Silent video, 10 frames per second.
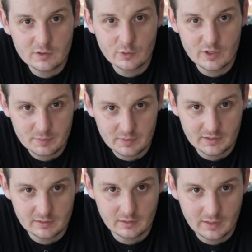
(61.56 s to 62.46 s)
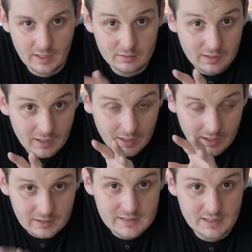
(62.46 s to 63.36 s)
to this particular account,
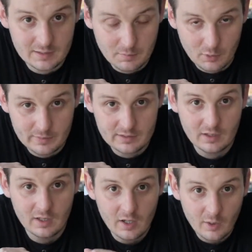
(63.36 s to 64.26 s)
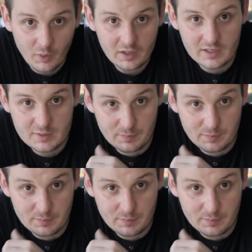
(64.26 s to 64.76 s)
at least at the moment. One is